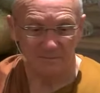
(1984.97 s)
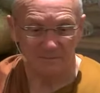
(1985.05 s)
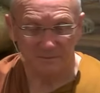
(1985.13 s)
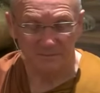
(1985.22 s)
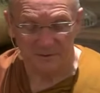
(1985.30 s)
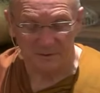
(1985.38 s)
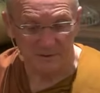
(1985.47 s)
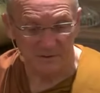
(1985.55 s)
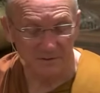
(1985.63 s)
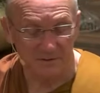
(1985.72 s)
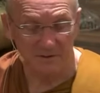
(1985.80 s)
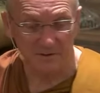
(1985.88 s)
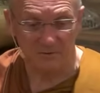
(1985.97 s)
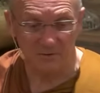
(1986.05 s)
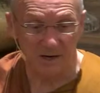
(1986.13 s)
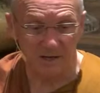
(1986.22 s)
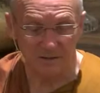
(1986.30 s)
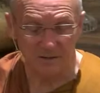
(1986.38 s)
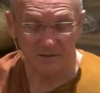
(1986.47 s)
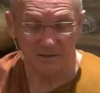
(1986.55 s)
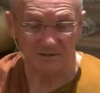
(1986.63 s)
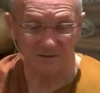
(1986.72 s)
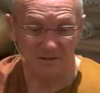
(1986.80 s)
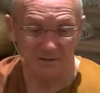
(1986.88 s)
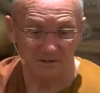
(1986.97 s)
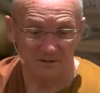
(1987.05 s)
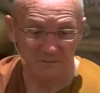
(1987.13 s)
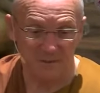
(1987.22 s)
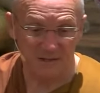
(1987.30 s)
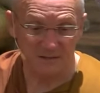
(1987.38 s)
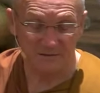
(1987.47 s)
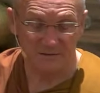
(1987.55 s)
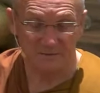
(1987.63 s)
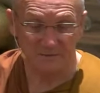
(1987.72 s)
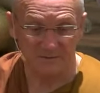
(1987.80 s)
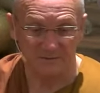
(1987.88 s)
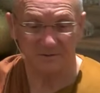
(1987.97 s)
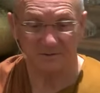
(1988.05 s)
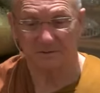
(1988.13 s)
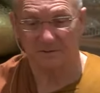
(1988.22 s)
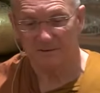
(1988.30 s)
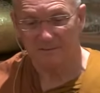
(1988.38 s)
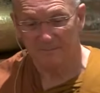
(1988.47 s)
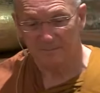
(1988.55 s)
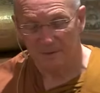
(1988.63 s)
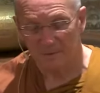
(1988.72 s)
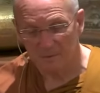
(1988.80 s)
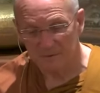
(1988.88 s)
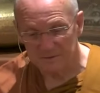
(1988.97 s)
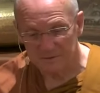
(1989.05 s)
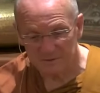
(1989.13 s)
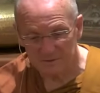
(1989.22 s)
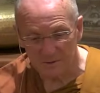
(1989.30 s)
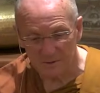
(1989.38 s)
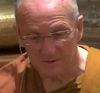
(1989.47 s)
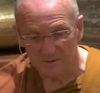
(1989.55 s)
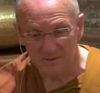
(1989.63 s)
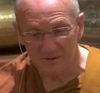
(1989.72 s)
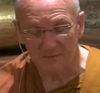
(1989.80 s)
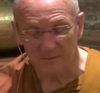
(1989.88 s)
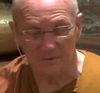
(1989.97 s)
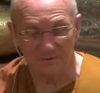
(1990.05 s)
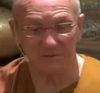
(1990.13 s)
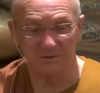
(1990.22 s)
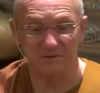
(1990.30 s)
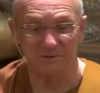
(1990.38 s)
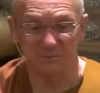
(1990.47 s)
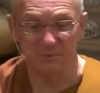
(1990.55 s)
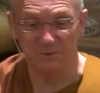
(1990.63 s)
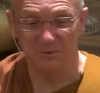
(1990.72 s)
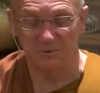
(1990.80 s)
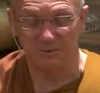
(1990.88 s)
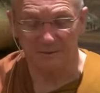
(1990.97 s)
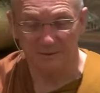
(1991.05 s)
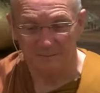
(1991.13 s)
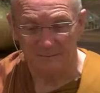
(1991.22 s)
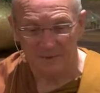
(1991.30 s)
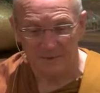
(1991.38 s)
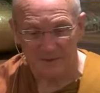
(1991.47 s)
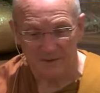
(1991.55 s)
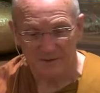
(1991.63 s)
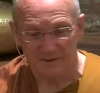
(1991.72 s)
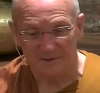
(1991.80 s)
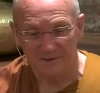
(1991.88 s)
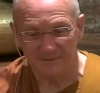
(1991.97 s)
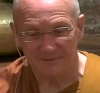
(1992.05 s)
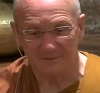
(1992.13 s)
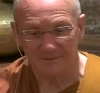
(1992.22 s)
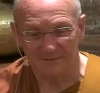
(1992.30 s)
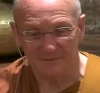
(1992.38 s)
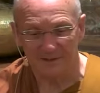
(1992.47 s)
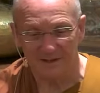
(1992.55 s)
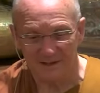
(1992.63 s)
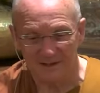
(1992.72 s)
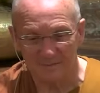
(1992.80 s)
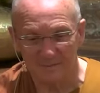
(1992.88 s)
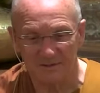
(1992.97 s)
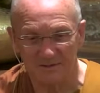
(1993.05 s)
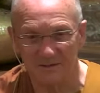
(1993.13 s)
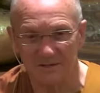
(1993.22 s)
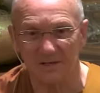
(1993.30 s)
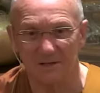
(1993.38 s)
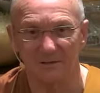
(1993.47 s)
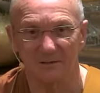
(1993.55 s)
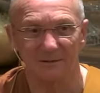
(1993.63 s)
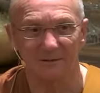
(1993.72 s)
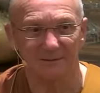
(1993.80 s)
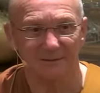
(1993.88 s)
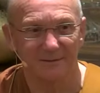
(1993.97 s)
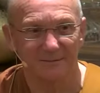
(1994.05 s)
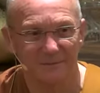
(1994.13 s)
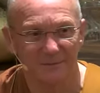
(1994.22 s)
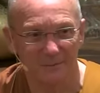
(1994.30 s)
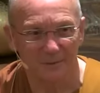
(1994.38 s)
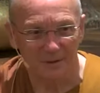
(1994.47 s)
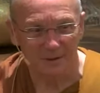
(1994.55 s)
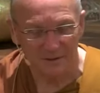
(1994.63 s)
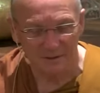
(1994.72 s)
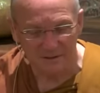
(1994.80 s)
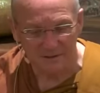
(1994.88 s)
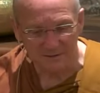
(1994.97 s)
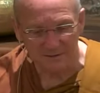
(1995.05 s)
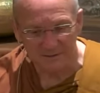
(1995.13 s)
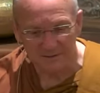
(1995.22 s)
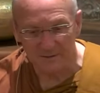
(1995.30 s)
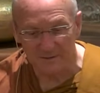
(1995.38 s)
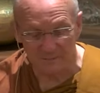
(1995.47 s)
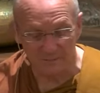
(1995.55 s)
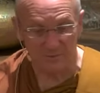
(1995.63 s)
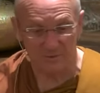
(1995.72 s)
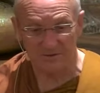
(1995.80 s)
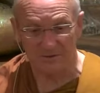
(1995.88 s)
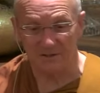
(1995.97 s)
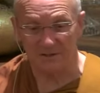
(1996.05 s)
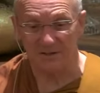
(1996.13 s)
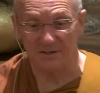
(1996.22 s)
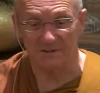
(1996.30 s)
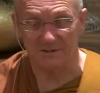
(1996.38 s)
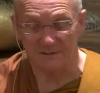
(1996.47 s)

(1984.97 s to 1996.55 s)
say, is it contracted? Is it expansive? What's its content? What's its mood? Can it be seen for what it is? And of course it can.